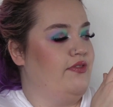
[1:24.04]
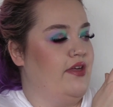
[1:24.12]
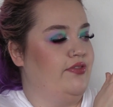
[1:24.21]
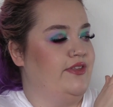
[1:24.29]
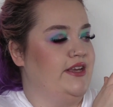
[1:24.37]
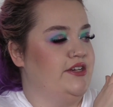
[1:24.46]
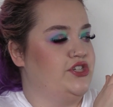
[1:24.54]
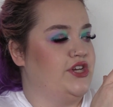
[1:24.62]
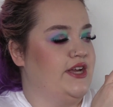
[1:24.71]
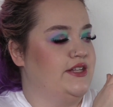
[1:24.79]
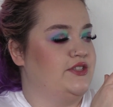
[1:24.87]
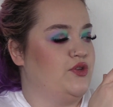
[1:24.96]
and then these
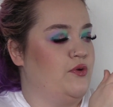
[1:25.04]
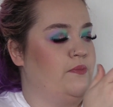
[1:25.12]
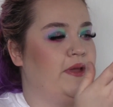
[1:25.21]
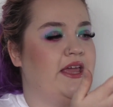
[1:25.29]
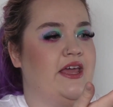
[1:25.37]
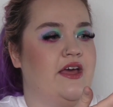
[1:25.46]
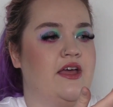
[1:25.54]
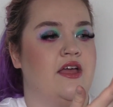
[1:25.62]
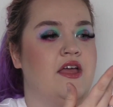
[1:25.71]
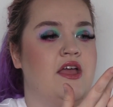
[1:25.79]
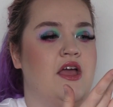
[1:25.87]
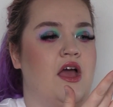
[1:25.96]
shades up here
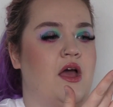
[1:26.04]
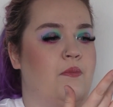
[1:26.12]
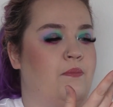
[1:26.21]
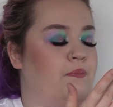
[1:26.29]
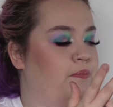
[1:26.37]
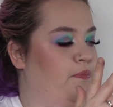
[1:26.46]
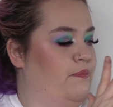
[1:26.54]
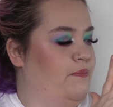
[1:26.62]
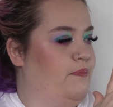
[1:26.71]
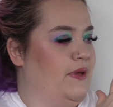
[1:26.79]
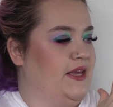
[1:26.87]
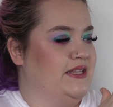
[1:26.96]
are
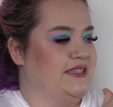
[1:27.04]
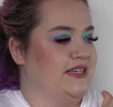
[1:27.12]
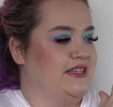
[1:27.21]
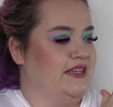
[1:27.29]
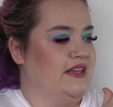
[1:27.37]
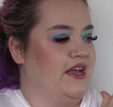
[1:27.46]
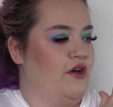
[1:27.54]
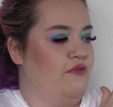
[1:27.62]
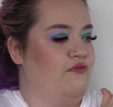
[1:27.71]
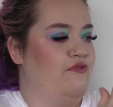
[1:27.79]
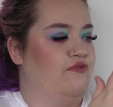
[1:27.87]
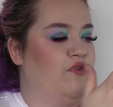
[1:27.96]
basically like
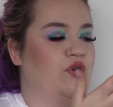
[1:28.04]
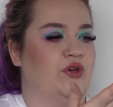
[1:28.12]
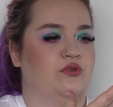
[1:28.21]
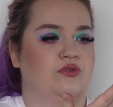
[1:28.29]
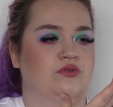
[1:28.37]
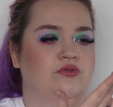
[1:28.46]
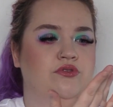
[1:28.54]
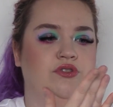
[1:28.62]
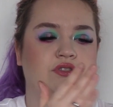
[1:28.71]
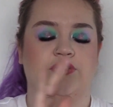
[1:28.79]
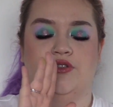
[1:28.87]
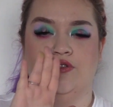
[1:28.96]
a
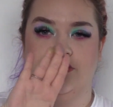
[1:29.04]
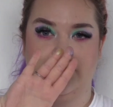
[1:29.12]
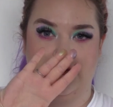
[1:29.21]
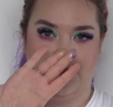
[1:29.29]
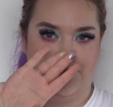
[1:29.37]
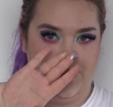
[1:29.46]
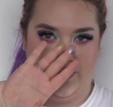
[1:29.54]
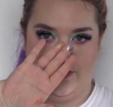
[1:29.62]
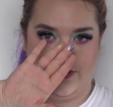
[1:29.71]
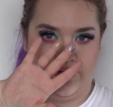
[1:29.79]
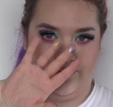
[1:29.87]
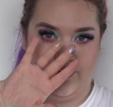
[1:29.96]
foiled,
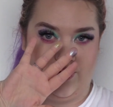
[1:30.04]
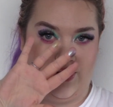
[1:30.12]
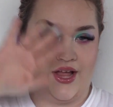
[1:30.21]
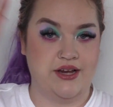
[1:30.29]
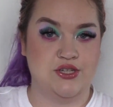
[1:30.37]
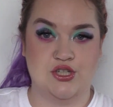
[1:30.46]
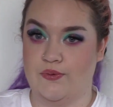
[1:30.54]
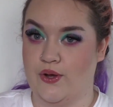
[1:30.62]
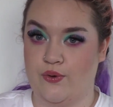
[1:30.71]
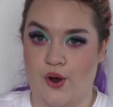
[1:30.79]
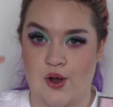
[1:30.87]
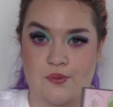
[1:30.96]
beautiful, like
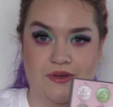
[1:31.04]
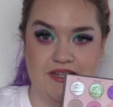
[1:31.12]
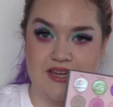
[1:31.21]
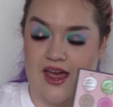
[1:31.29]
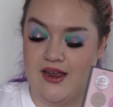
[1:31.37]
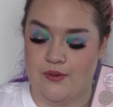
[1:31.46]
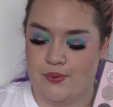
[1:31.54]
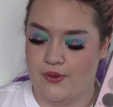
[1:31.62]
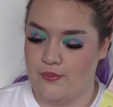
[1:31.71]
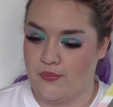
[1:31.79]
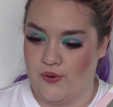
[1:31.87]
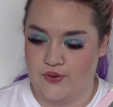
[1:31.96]
duochrome type
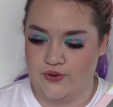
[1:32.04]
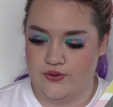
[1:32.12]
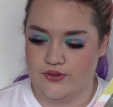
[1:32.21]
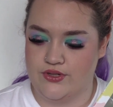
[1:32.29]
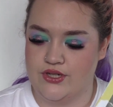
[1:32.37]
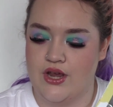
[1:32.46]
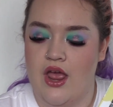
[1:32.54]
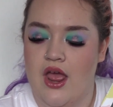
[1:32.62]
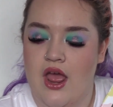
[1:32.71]
product.